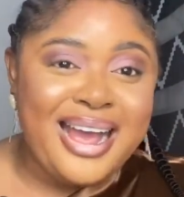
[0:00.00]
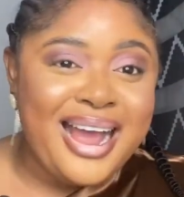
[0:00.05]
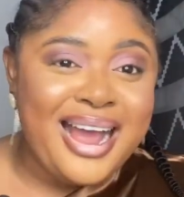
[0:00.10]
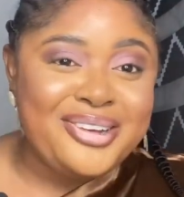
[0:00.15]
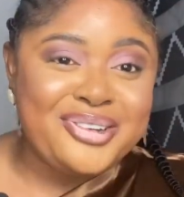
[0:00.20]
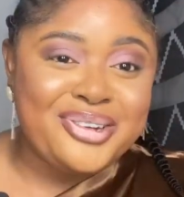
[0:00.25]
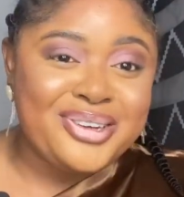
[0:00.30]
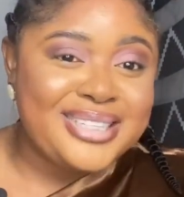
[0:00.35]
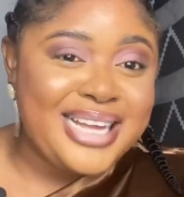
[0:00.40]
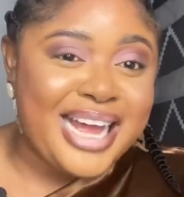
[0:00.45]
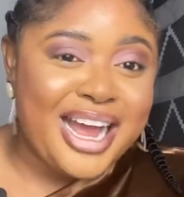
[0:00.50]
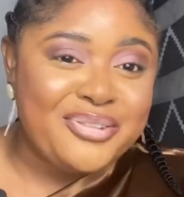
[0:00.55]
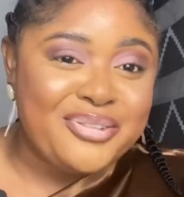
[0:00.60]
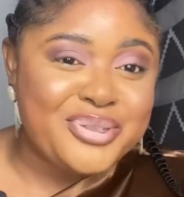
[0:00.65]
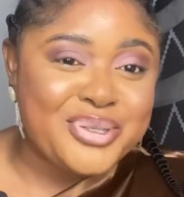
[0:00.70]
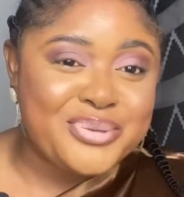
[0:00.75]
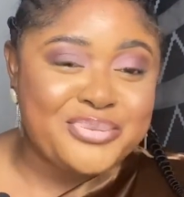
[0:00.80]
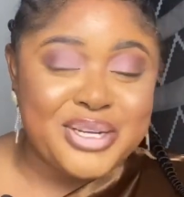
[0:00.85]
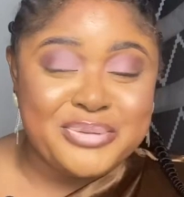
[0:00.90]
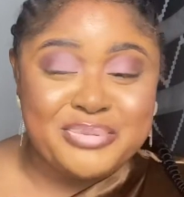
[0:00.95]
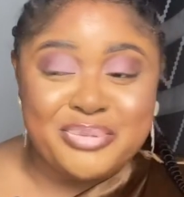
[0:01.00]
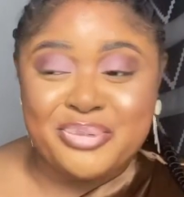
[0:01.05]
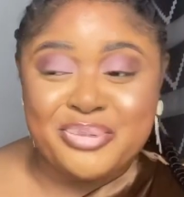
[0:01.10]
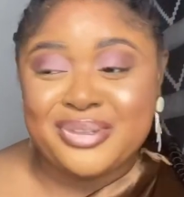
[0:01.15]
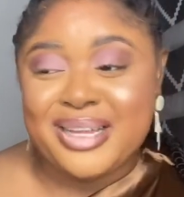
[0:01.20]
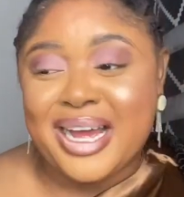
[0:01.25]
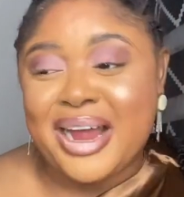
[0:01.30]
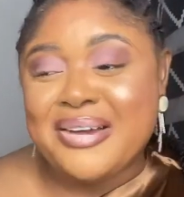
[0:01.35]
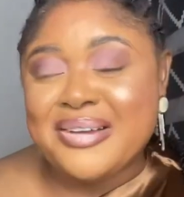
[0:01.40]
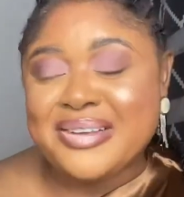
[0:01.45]
I don't have too much
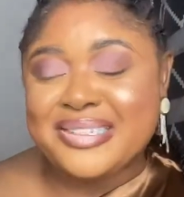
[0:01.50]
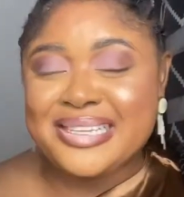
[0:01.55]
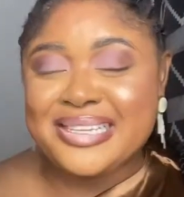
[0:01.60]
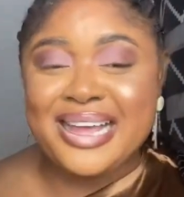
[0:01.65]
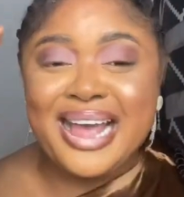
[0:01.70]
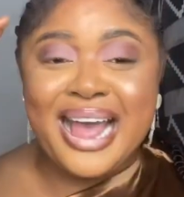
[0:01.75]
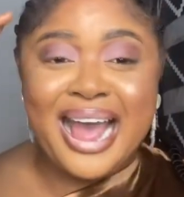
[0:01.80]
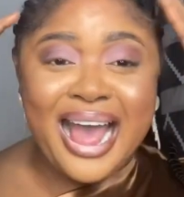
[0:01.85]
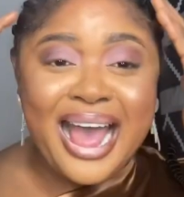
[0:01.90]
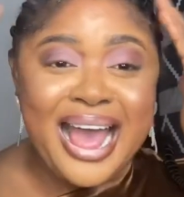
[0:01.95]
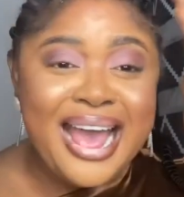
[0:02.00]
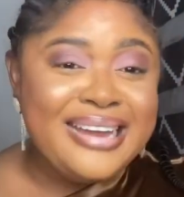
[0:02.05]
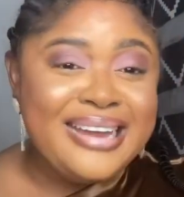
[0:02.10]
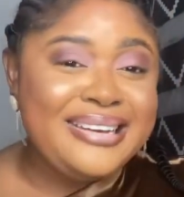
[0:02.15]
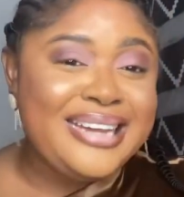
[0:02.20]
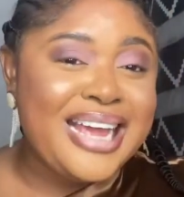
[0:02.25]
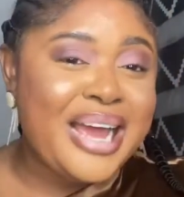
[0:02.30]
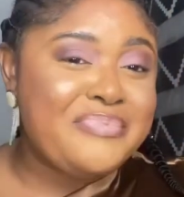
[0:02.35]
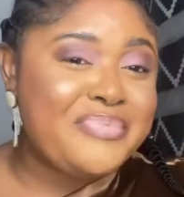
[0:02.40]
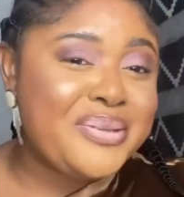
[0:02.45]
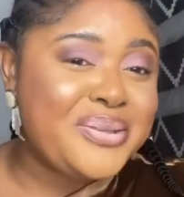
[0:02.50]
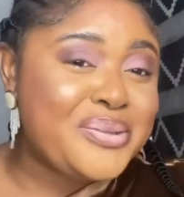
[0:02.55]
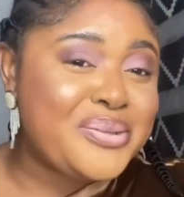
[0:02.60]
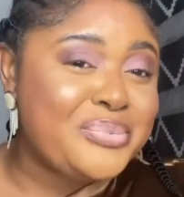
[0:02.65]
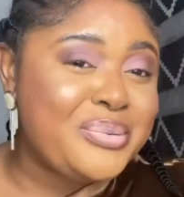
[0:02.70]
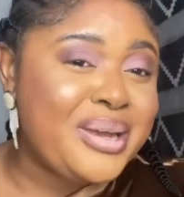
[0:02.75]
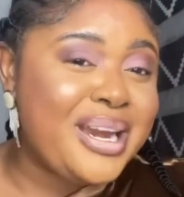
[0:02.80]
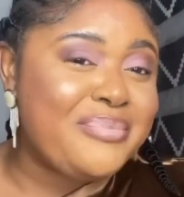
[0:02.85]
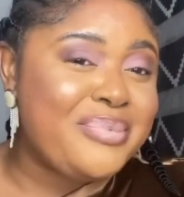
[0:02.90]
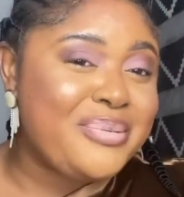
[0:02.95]
people that I will say, there are
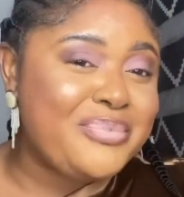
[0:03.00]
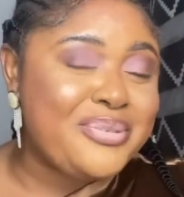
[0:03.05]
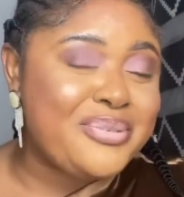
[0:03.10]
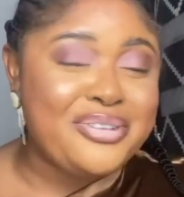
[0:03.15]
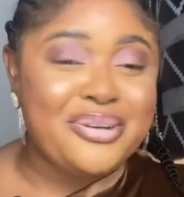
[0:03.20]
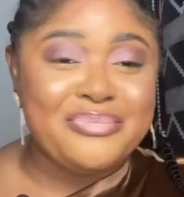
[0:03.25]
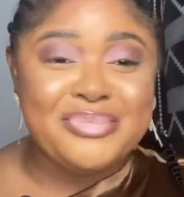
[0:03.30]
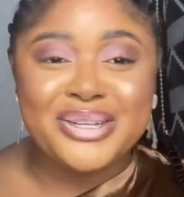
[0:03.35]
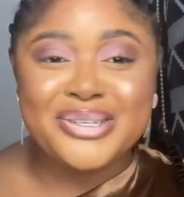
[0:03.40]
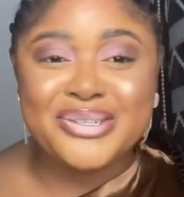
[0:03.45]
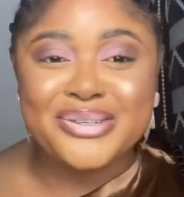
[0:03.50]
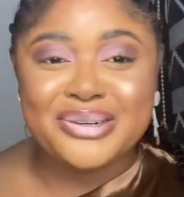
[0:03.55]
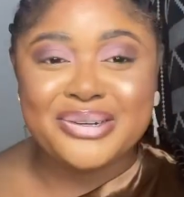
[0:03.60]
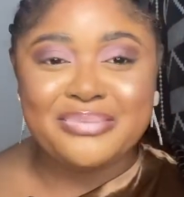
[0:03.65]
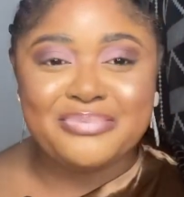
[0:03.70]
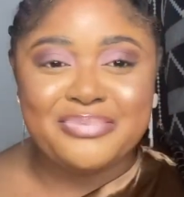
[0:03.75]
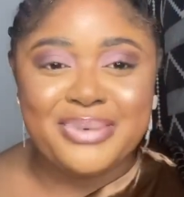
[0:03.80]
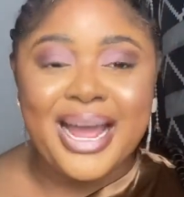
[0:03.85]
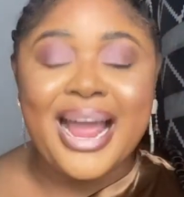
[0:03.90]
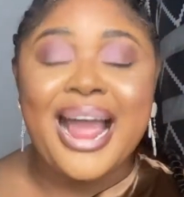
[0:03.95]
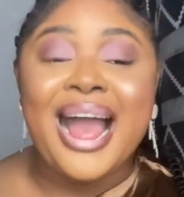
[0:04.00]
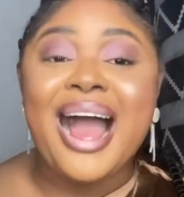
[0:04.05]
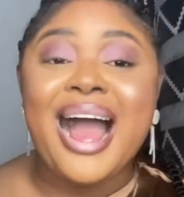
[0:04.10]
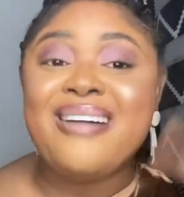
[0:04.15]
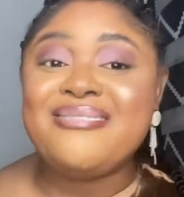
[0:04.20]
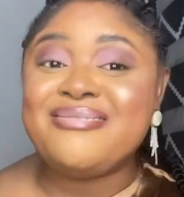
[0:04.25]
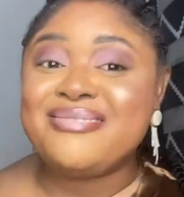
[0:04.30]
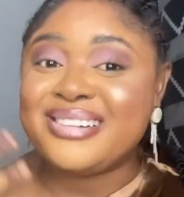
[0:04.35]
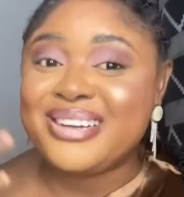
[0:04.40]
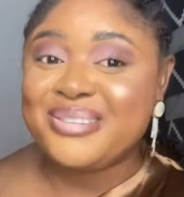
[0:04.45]
too many people for me to reply.
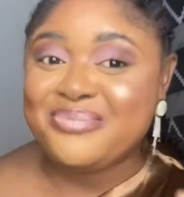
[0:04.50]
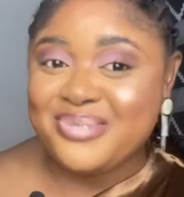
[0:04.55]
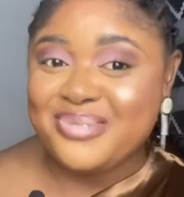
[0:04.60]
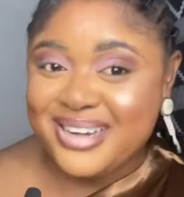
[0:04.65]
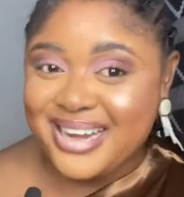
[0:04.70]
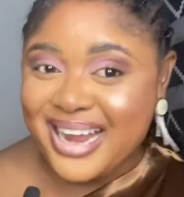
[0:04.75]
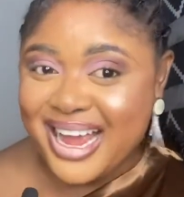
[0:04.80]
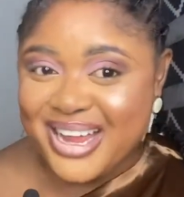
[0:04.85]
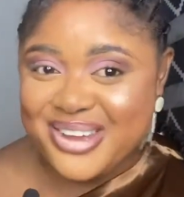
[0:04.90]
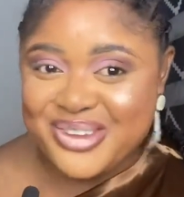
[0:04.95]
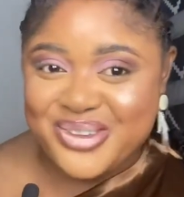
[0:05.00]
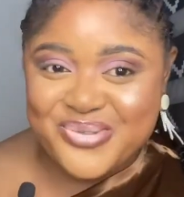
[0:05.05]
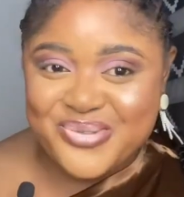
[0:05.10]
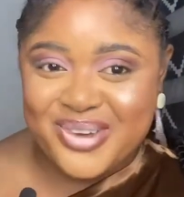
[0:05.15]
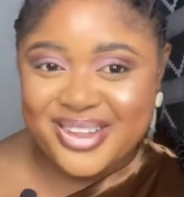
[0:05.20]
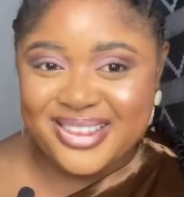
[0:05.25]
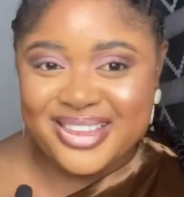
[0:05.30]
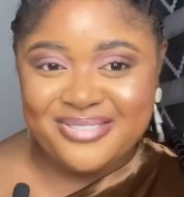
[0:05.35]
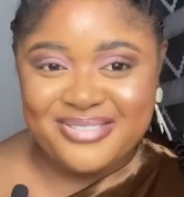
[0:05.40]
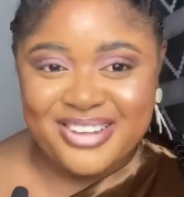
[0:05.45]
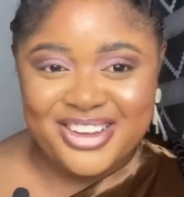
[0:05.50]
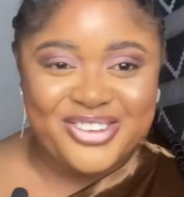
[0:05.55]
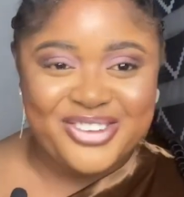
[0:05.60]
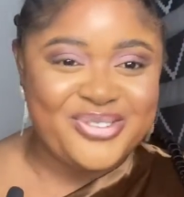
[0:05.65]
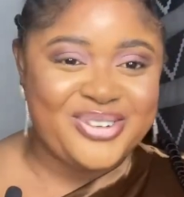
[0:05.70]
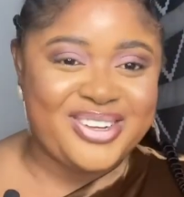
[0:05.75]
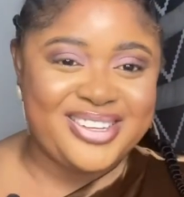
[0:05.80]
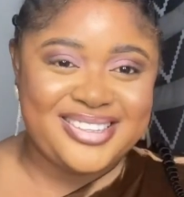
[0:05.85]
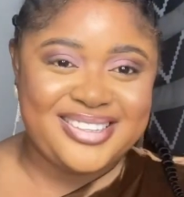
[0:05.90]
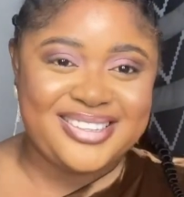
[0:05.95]
I will reply you whatever you
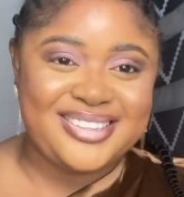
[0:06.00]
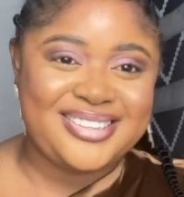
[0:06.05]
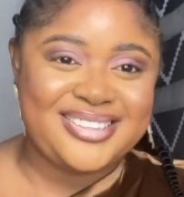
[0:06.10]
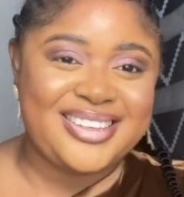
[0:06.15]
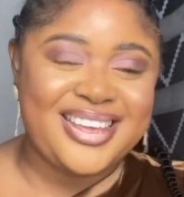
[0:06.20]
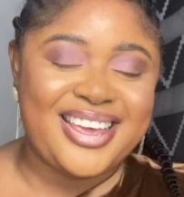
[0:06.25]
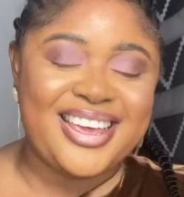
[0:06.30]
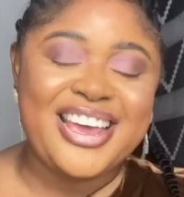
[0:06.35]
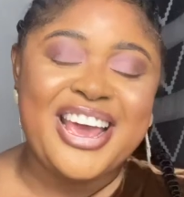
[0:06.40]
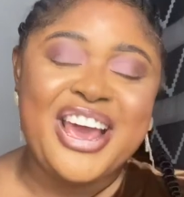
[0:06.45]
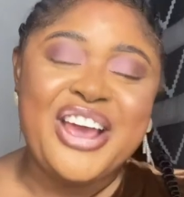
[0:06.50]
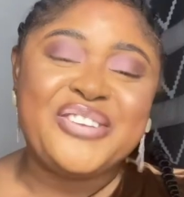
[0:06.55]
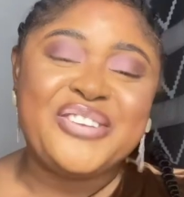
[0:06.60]
want to say.